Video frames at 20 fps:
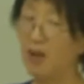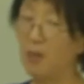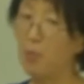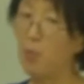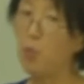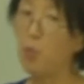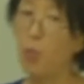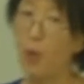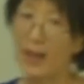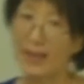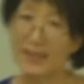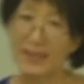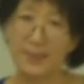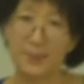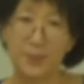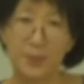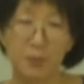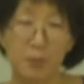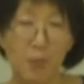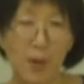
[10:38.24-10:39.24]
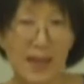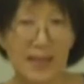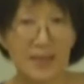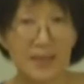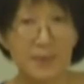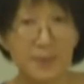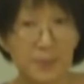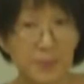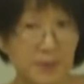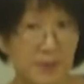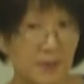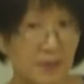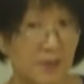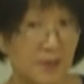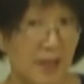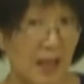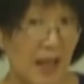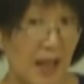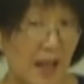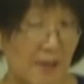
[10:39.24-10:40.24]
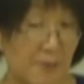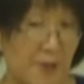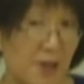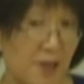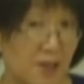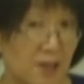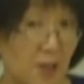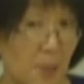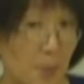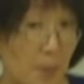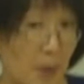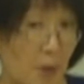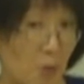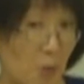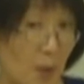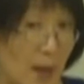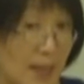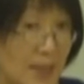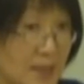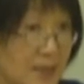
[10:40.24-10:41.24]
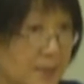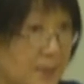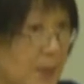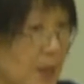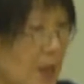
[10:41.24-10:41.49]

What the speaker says: of WASP. WASP, have you heard about WASP?